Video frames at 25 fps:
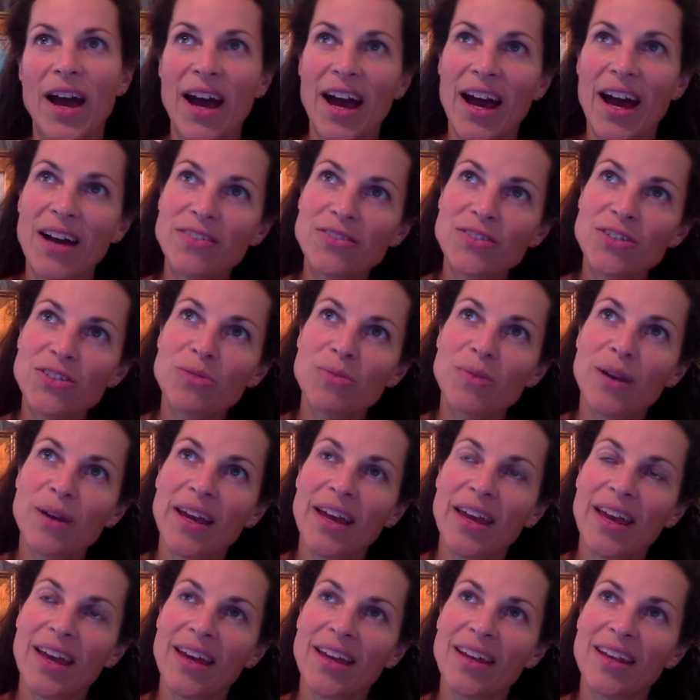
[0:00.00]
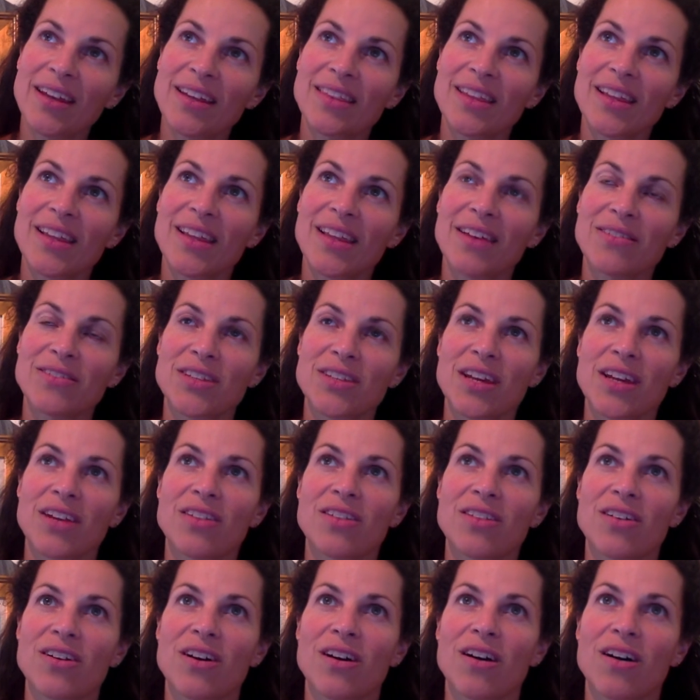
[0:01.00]
After my head hit the left side
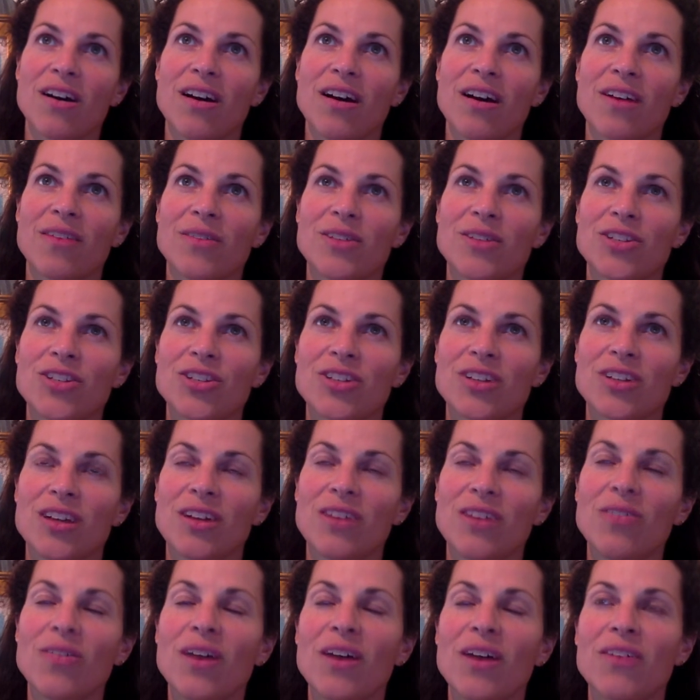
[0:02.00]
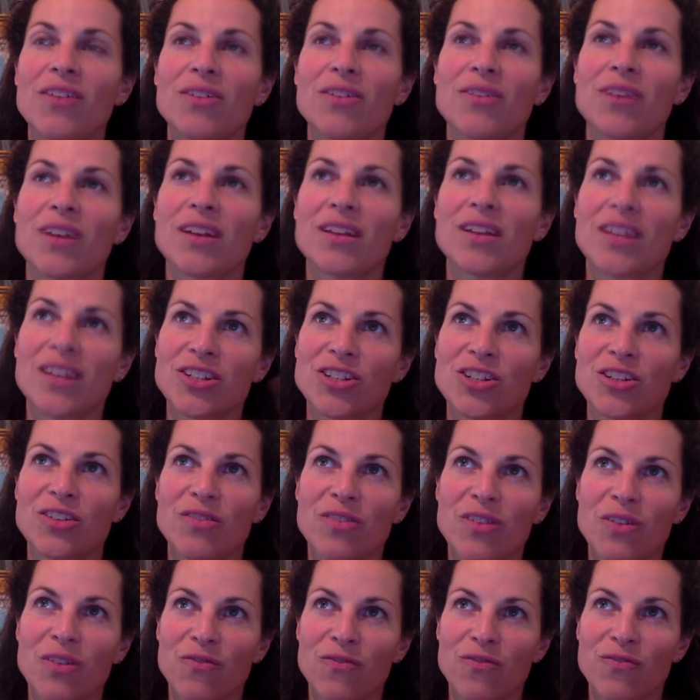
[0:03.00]
of the car, which I don't have any recollection
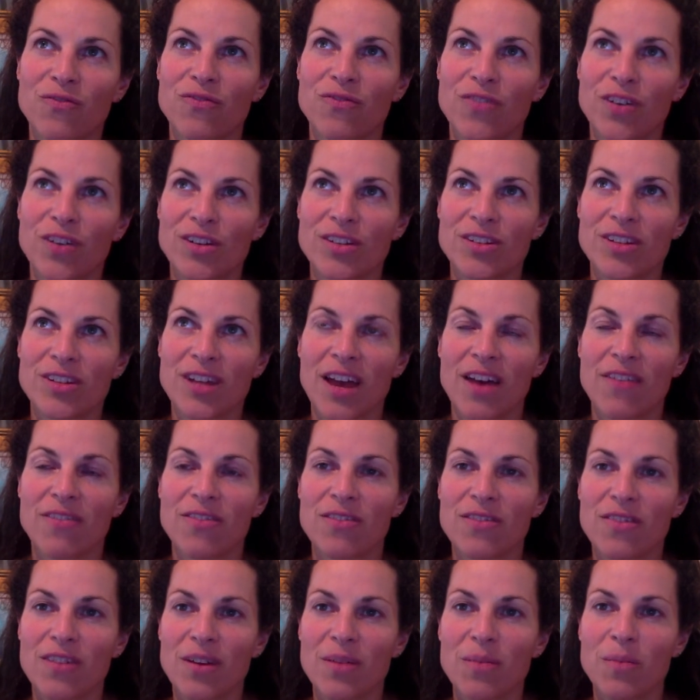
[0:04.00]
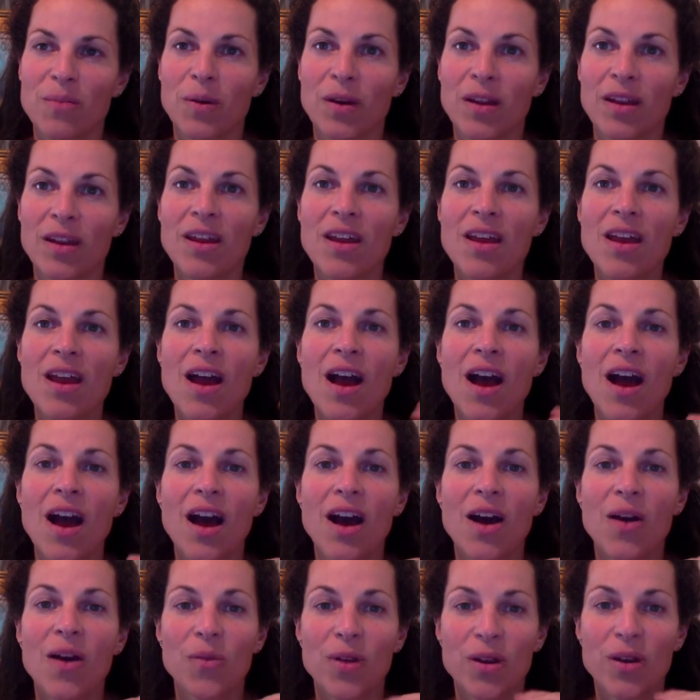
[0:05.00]
of the first half of it, but
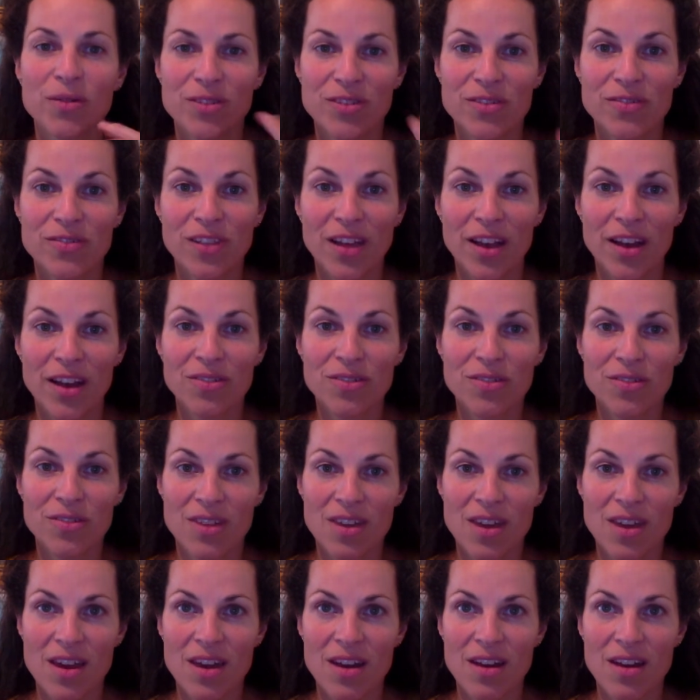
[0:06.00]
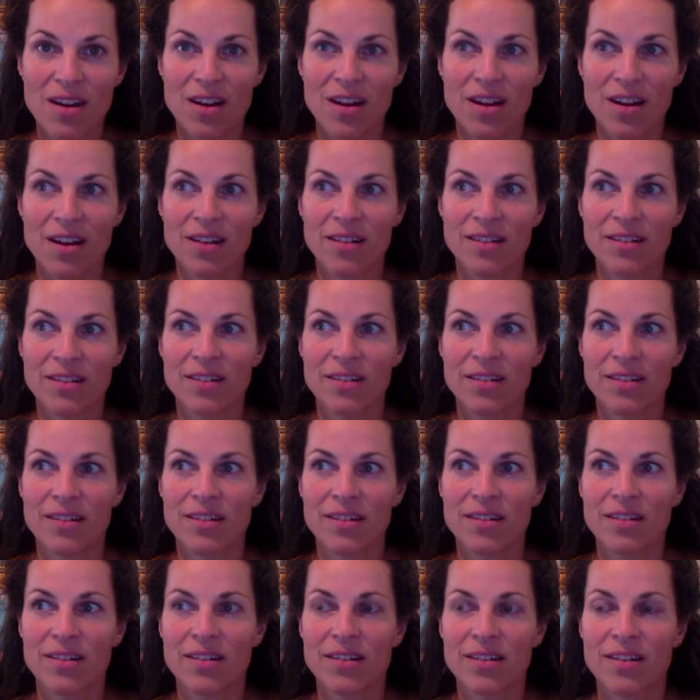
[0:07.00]
when I was flying through the air,
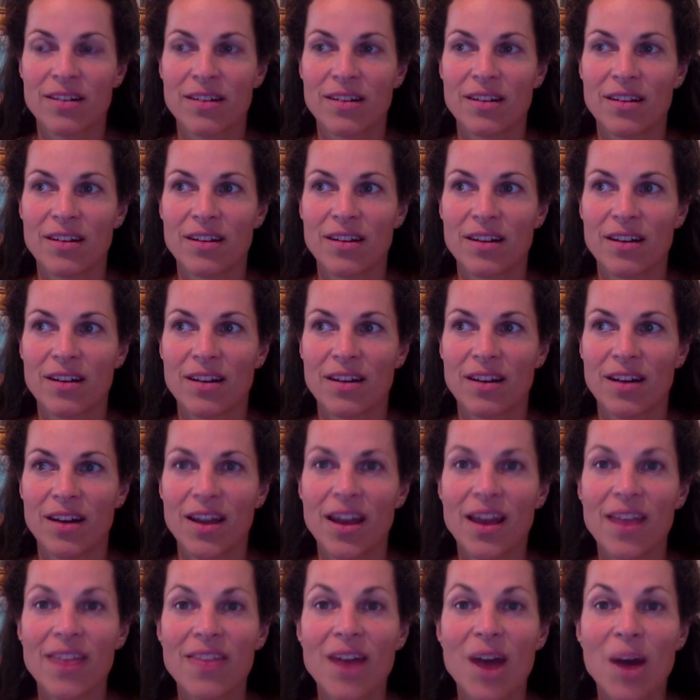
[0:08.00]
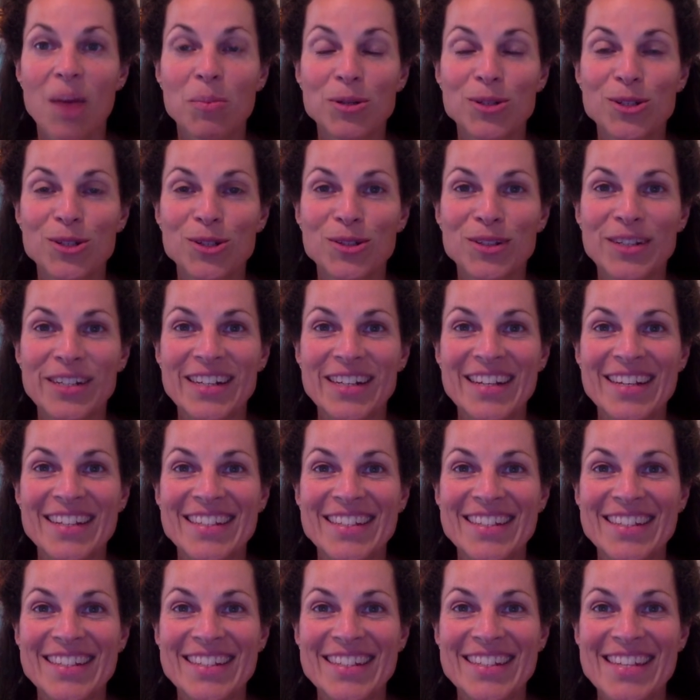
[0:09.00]
I had the opportunity
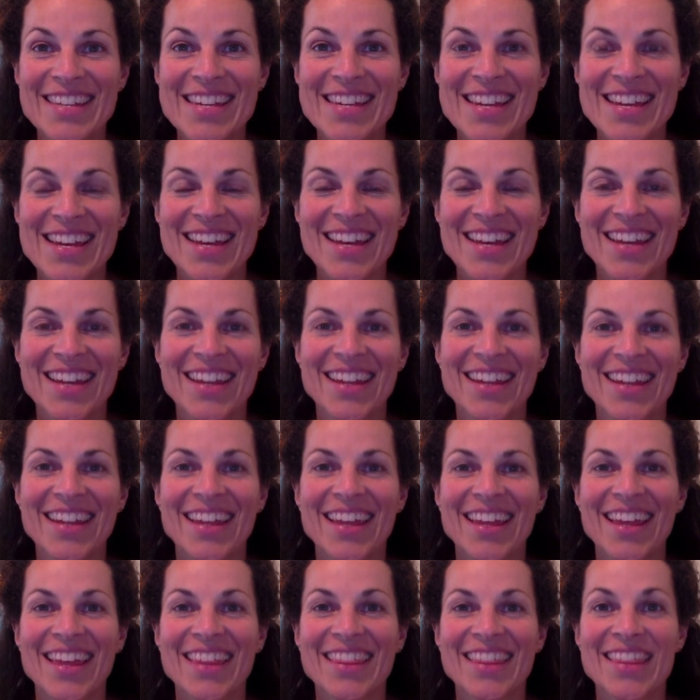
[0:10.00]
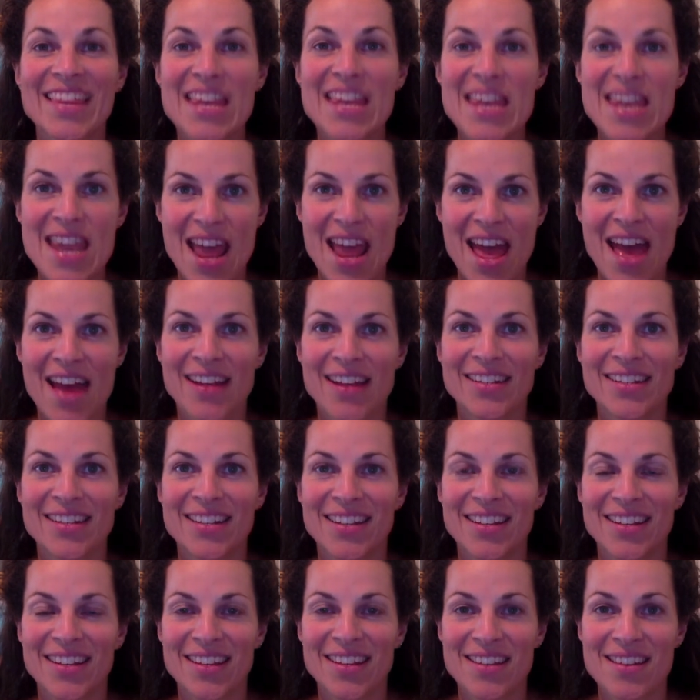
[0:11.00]
to see the net
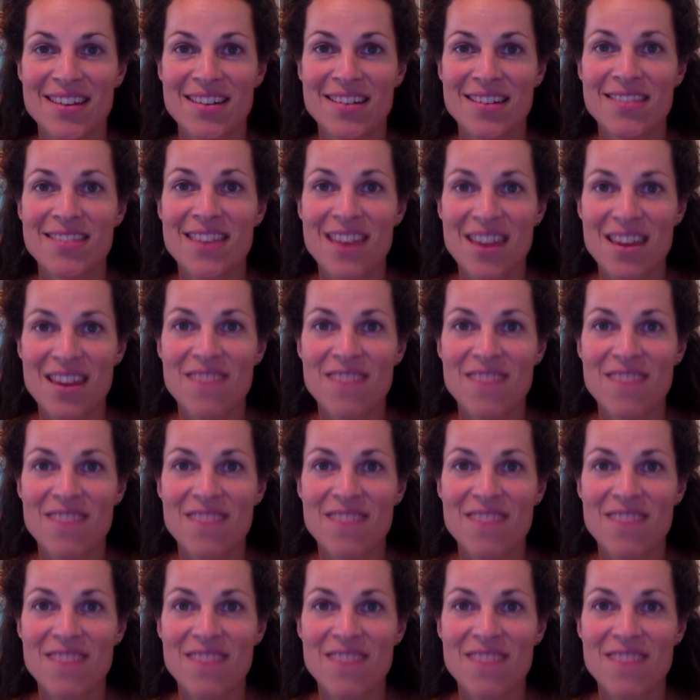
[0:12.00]
that